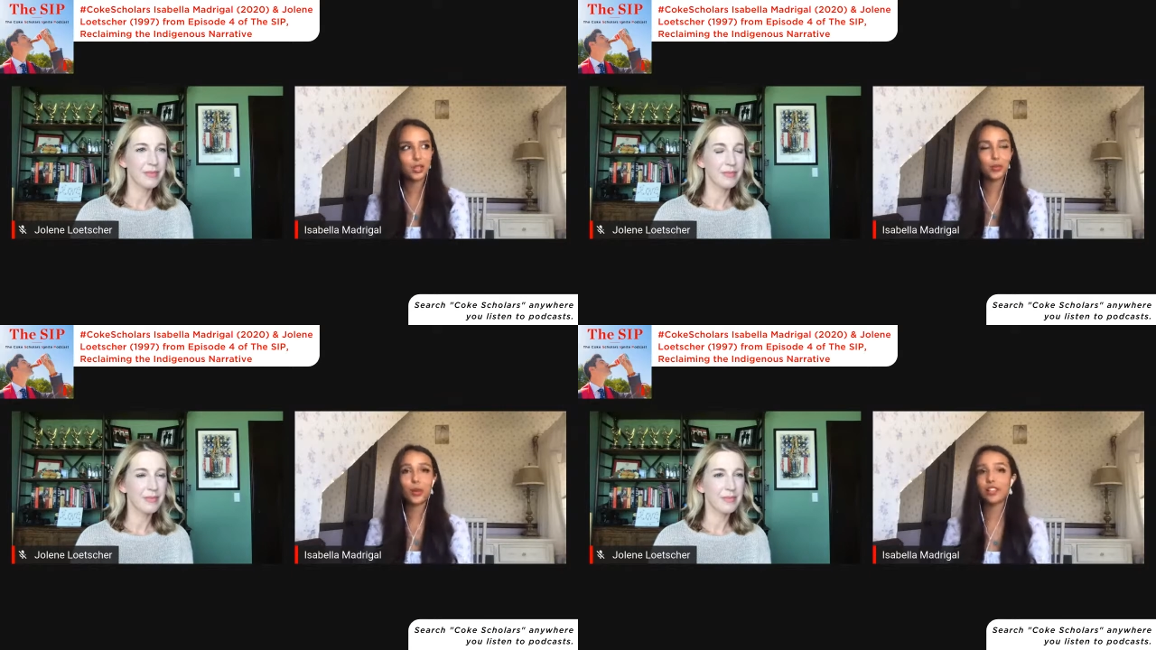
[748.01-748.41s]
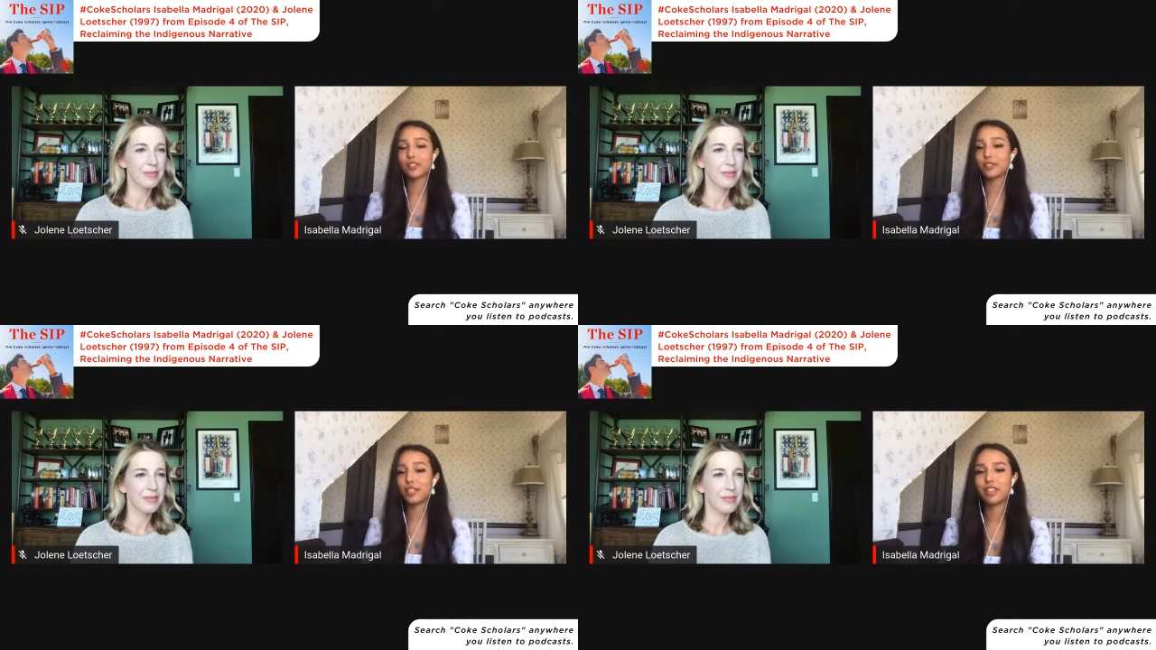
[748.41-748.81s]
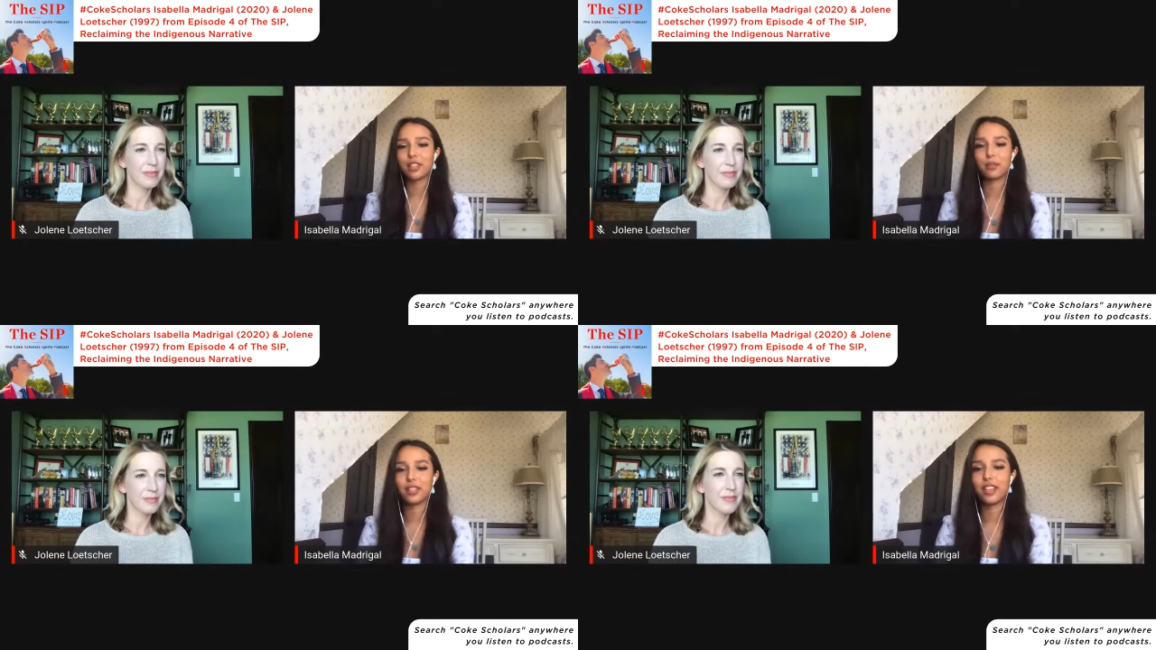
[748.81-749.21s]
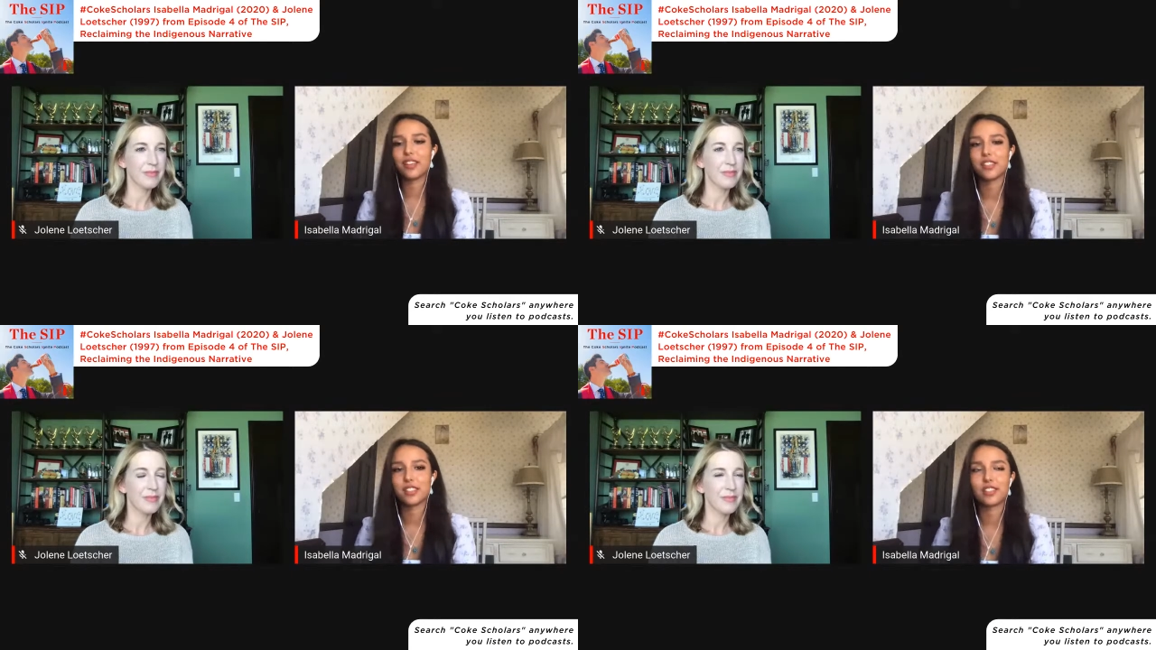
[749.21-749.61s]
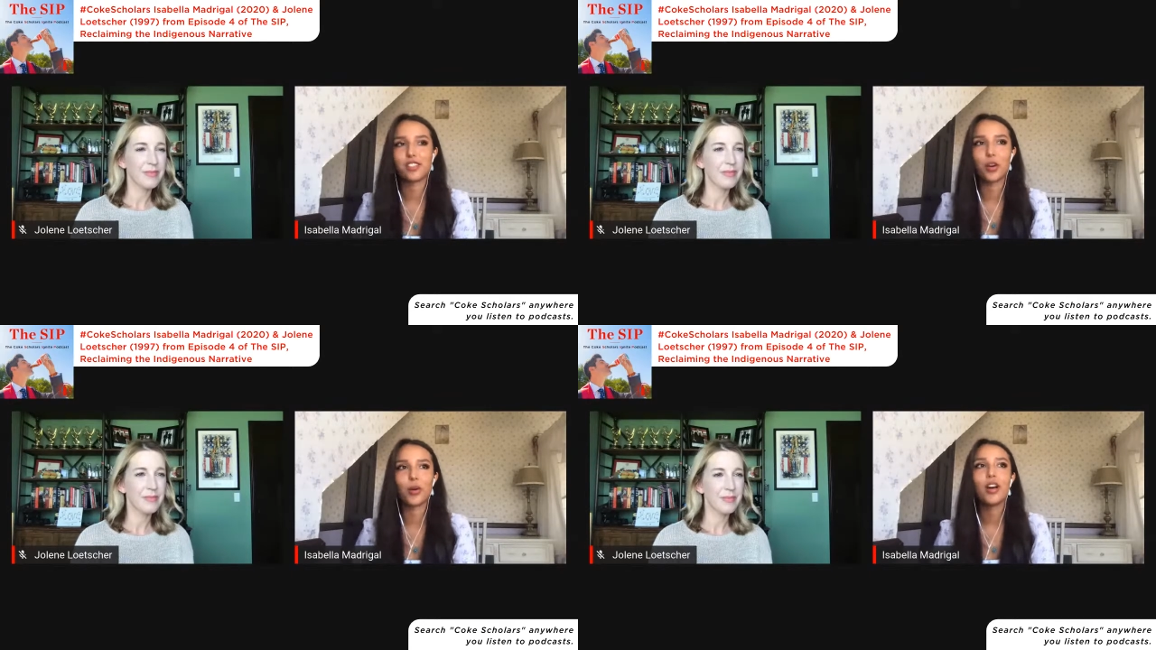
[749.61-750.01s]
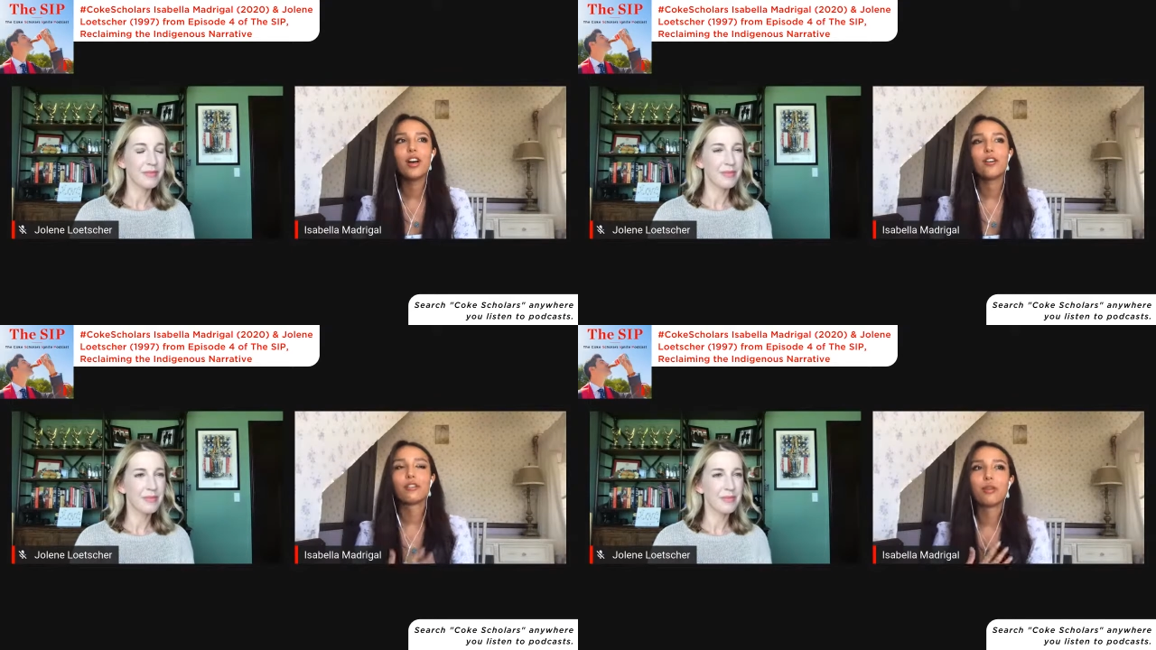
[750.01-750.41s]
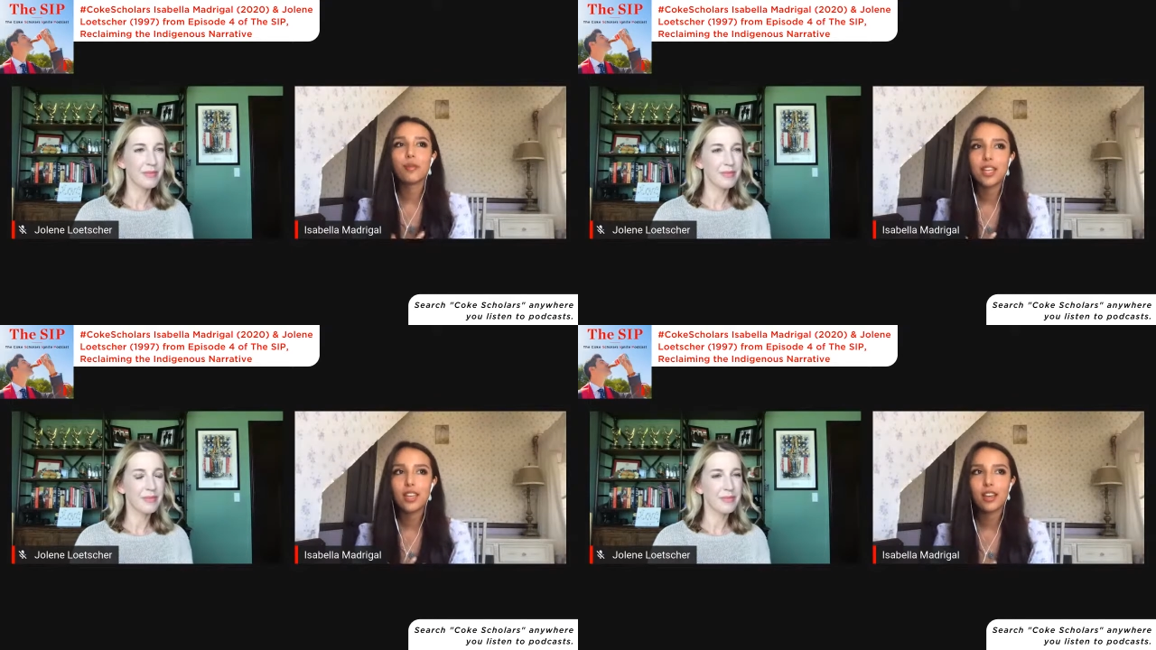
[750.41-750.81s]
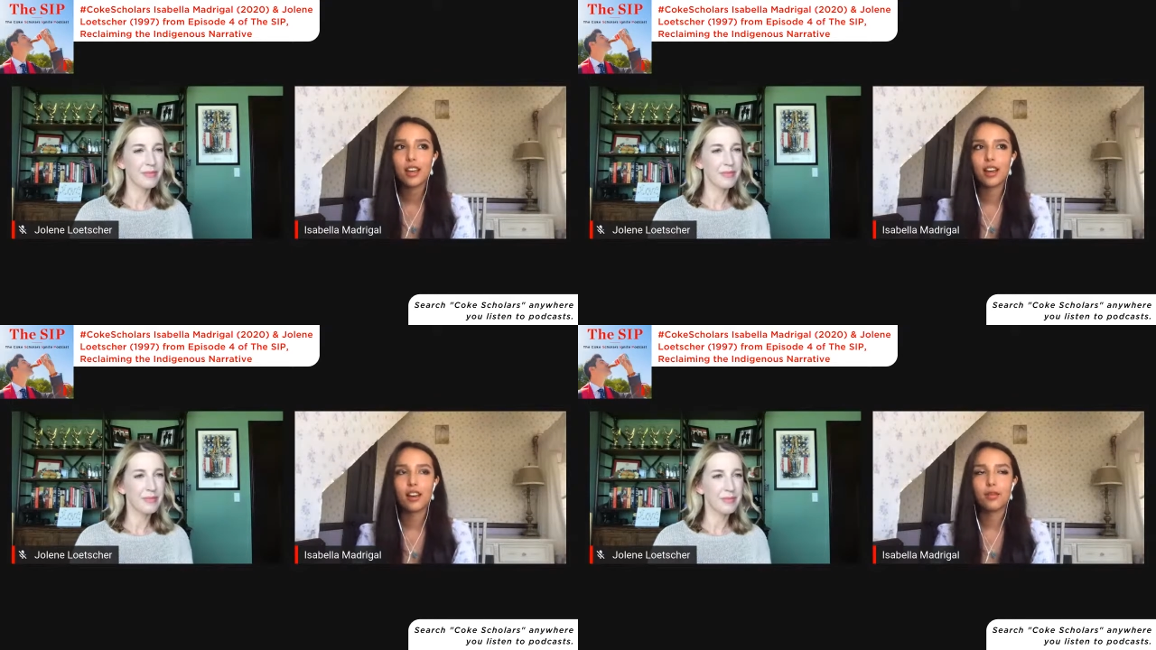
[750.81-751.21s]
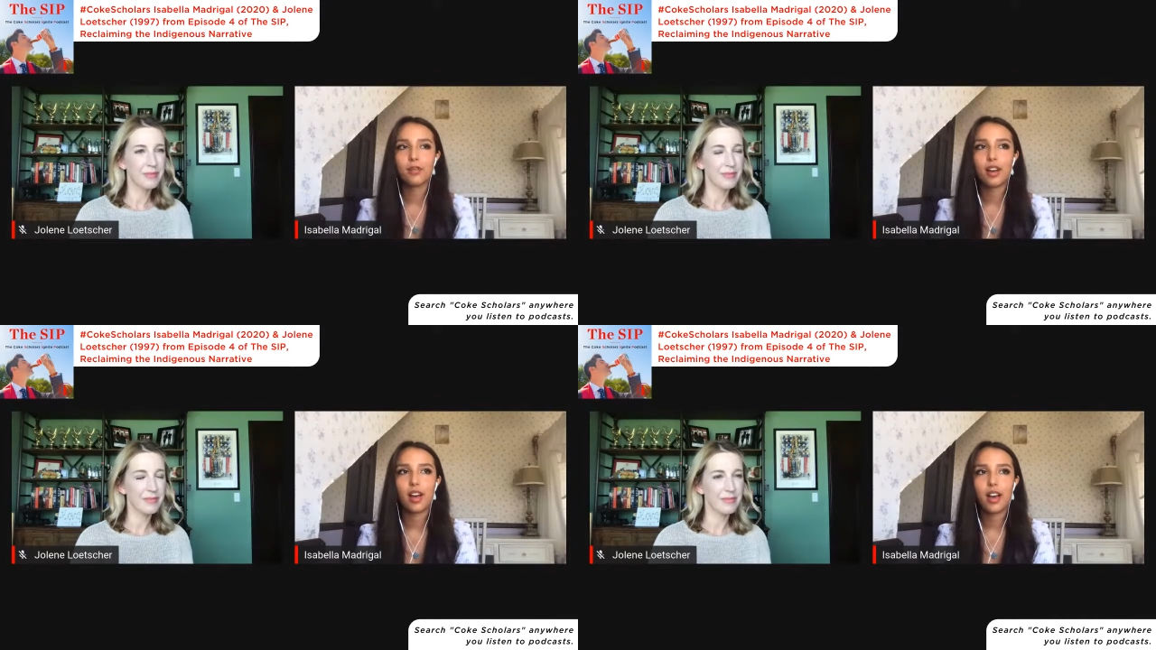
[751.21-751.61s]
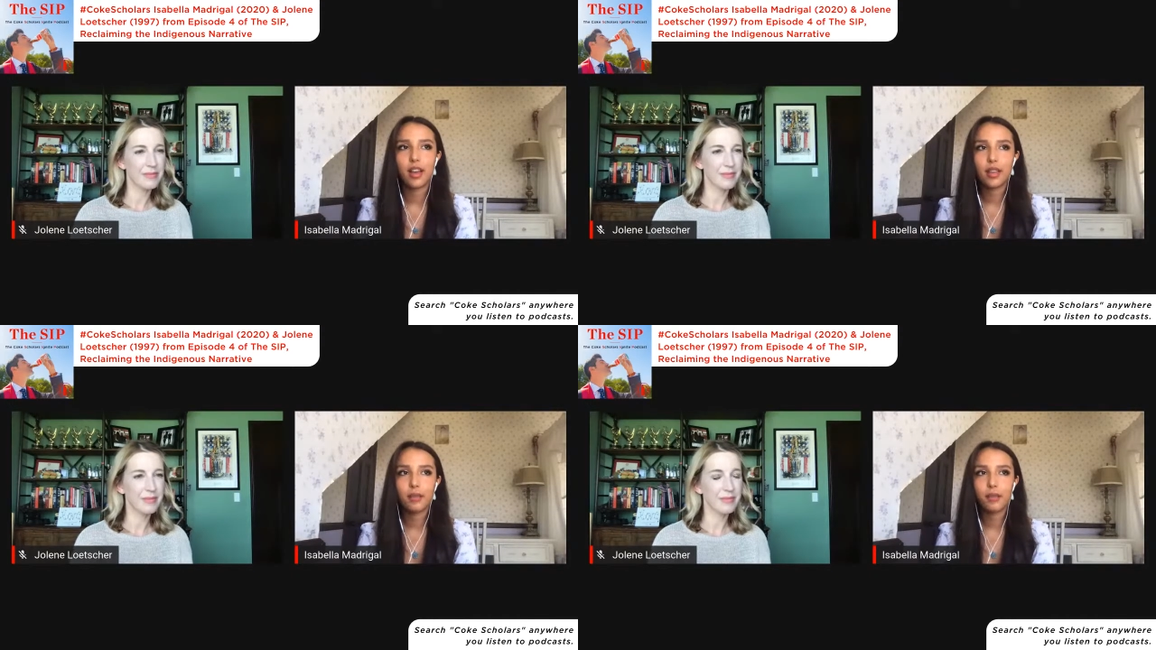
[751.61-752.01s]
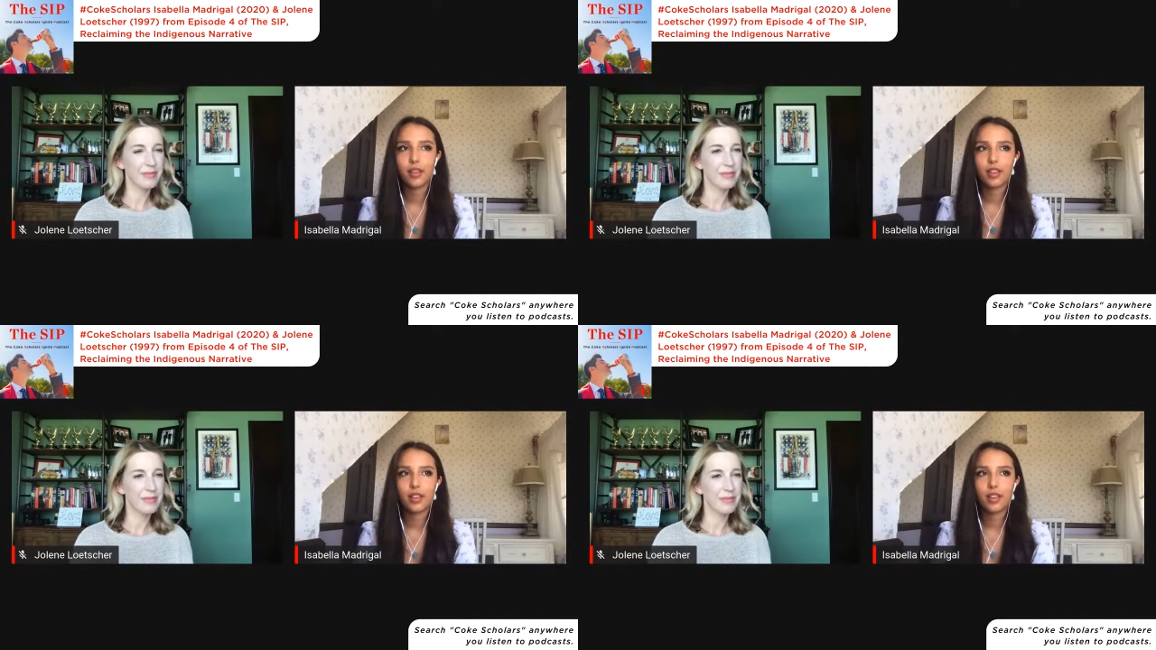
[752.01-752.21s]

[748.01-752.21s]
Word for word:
Speaker 1: ways of living and beliefs. And so for me, um, I'm